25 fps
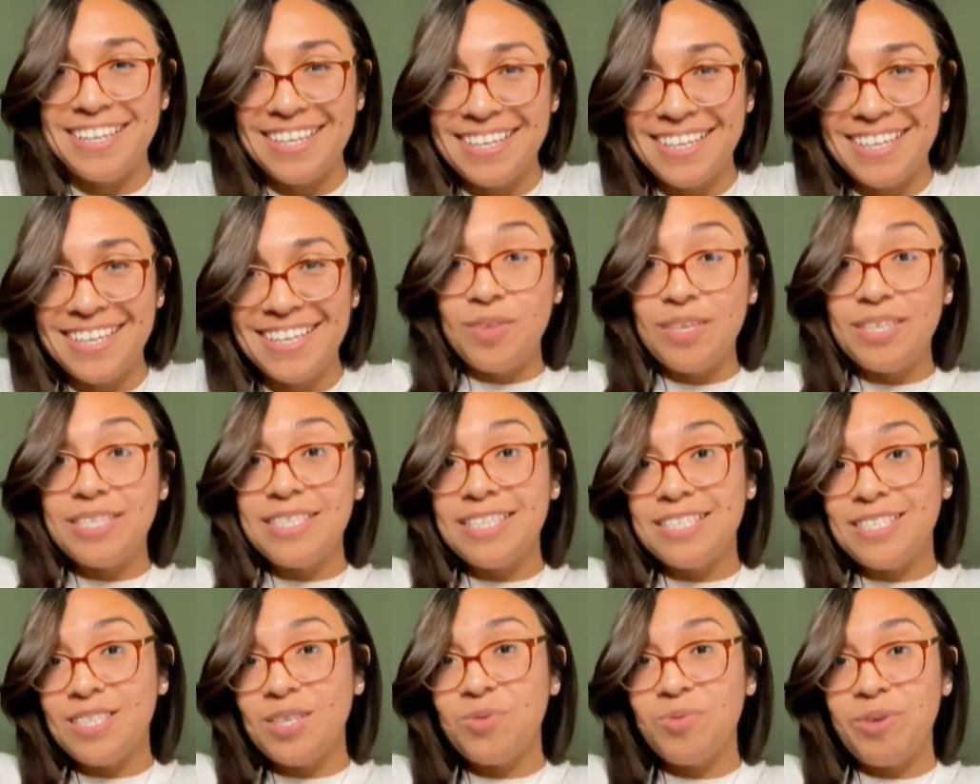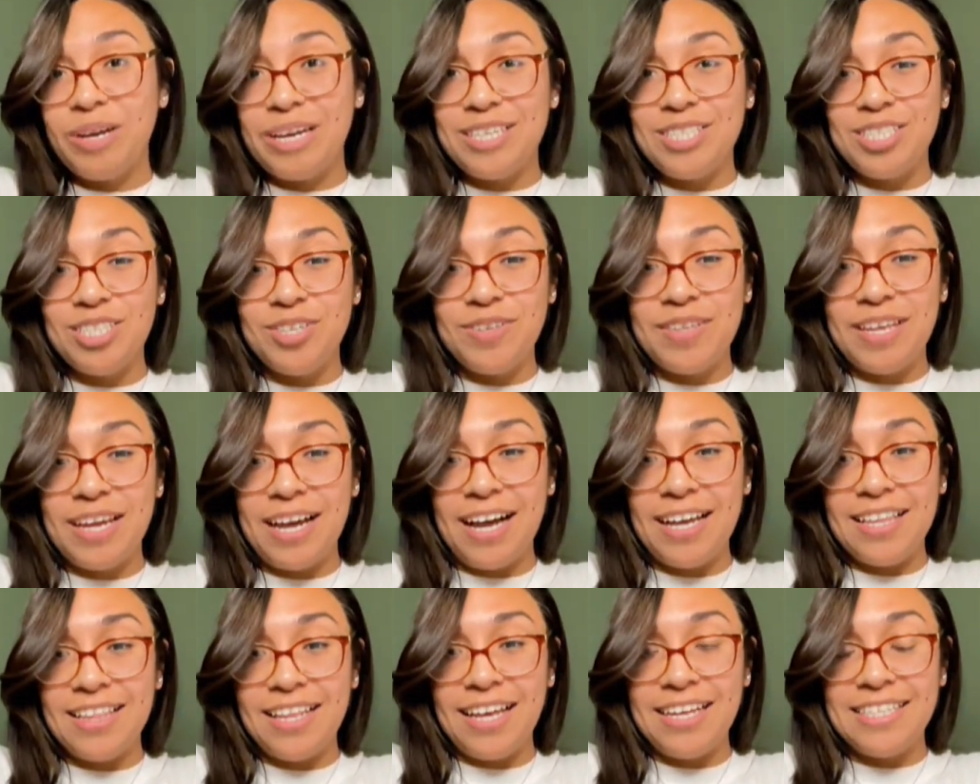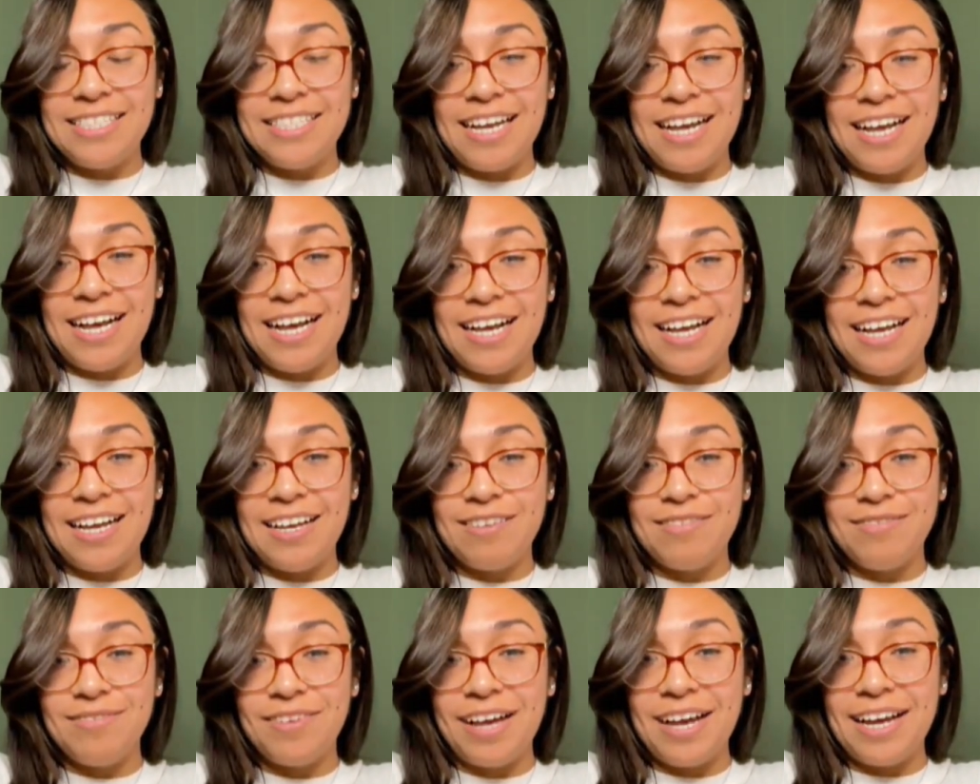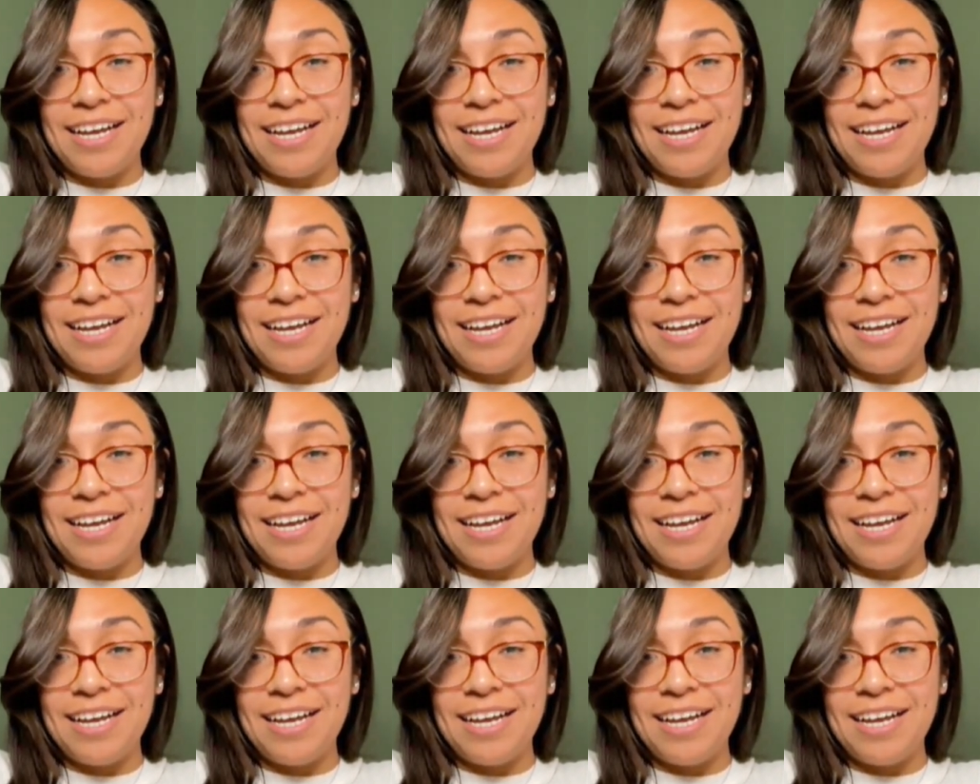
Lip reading: So this is the ratio that I like to have.